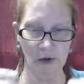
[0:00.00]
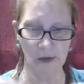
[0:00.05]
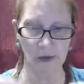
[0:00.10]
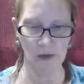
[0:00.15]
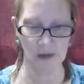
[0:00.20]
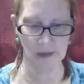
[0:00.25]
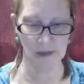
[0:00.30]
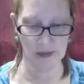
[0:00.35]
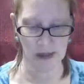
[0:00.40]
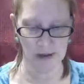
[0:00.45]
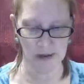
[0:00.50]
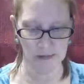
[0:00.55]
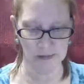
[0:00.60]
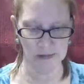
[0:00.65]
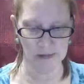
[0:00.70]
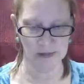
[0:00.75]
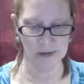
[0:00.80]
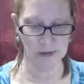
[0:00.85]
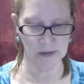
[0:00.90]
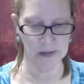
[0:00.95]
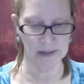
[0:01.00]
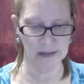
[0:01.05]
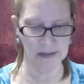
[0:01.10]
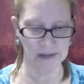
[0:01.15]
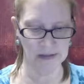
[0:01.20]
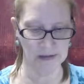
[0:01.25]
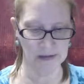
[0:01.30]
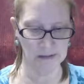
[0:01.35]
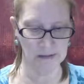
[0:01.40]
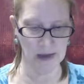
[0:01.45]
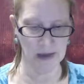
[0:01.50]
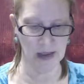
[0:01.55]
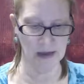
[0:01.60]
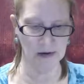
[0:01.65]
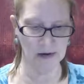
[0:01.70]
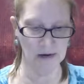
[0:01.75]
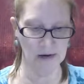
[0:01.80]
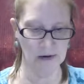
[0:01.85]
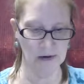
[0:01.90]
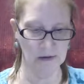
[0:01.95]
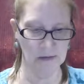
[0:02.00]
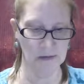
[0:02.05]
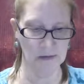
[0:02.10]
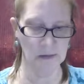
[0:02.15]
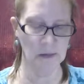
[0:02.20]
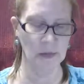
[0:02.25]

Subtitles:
on them so it doesn't matter